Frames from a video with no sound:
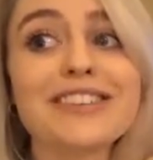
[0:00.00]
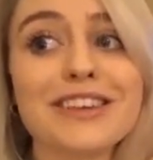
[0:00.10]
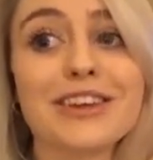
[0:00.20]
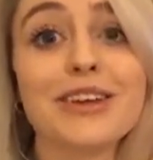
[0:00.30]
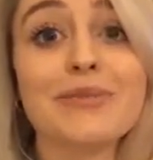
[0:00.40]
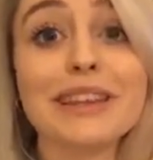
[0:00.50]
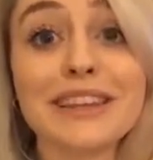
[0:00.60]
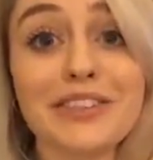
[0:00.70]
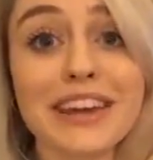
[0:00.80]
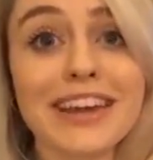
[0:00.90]
that you're gonna be
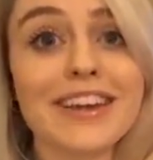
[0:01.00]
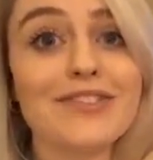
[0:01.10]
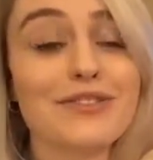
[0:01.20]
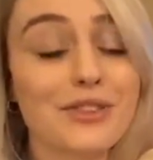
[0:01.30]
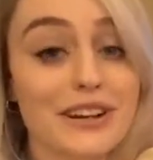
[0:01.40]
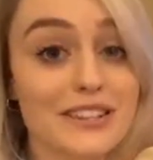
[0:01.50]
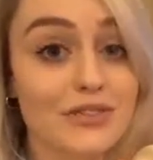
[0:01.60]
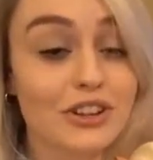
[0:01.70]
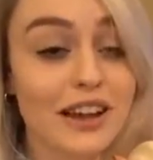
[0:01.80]
living in for the rest of your